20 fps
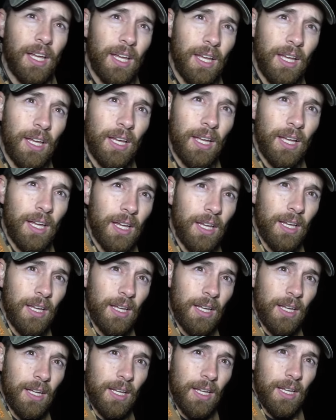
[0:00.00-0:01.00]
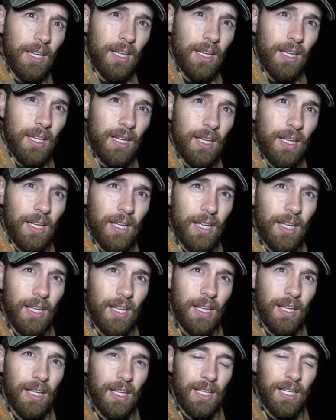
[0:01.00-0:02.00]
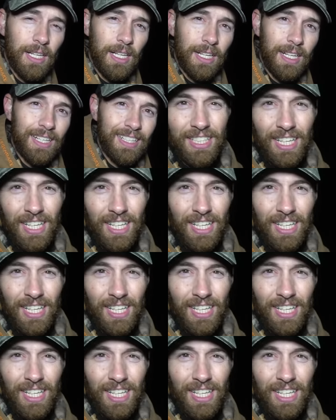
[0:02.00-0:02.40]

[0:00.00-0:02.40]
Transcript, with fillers: Yeah, it's it's pretty pretty great.